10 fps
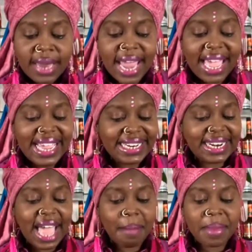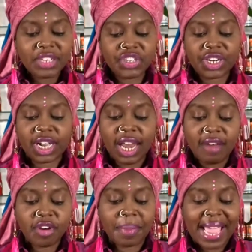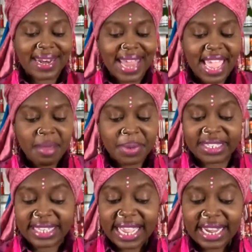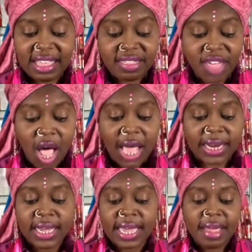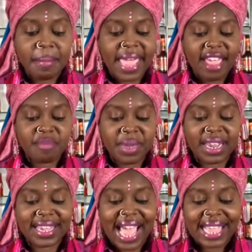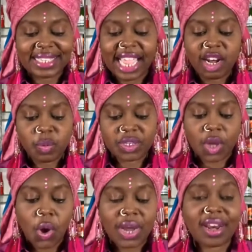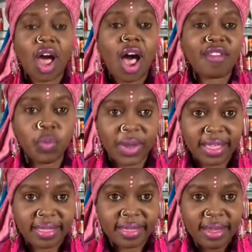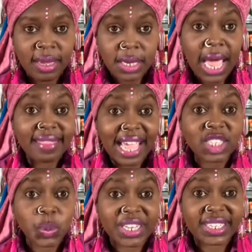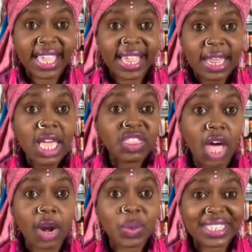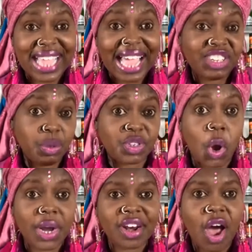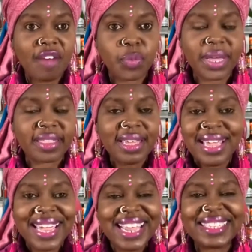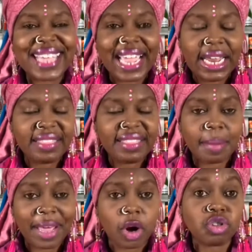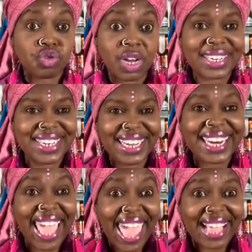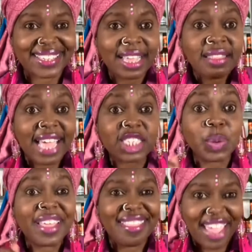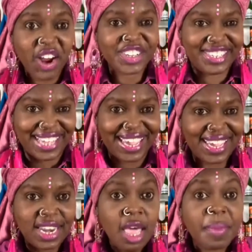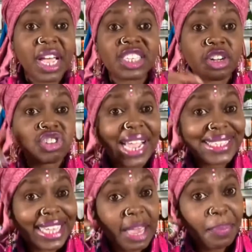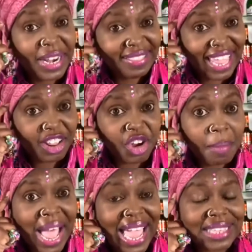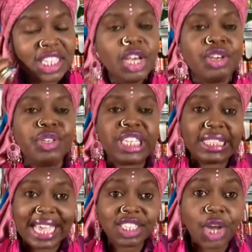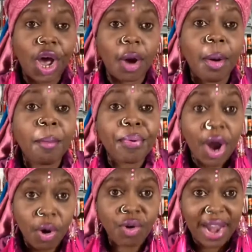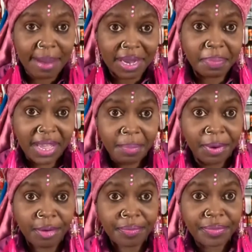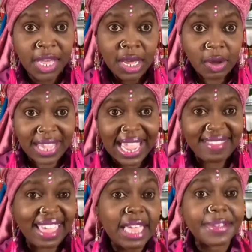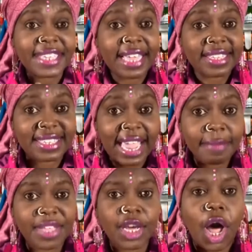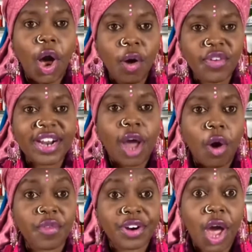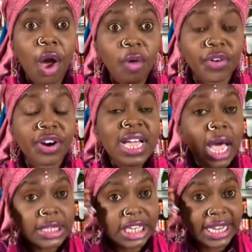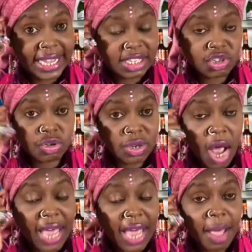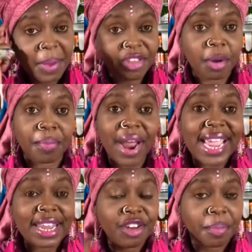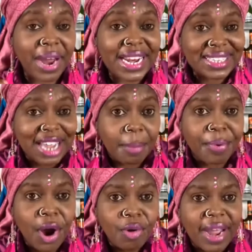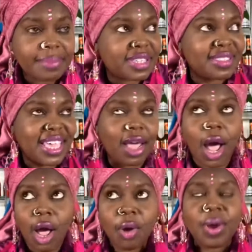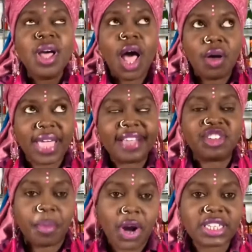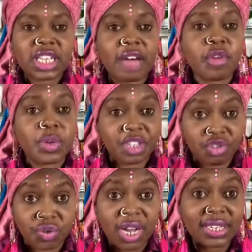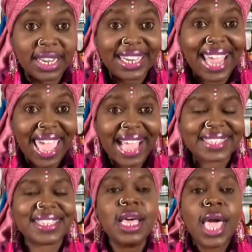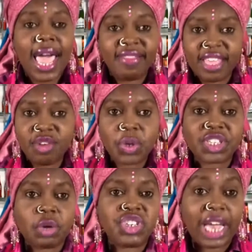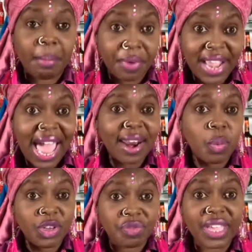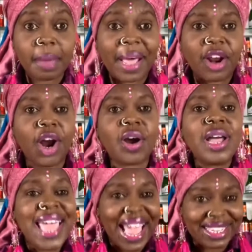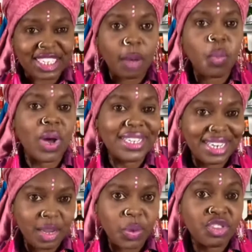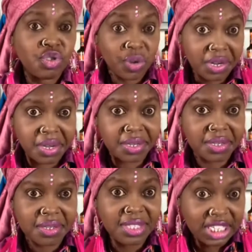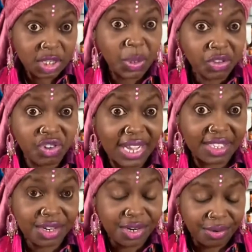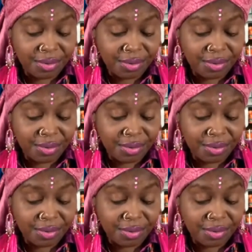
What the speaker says: Now, he did not mention Glover by name, but said he thought it may have been a guy Taylor was on and off with. Yeah, that's what he said. He thought it was a guy she was on and off with. He didn't say anything about her drug dealing ex. That's what they're saying, because they're trying to keep putting that in your minds. You see, that's called programming, people. Okay, they keep saying the same thing over and over and over until it gets caught up in your brain, and your brain is now programmed to think, oh, okay, Jamarcus Glover was a drug dealing ex, and then you associate Breonna when you think about her as someone dealing with drugs. This is what they're trying to do.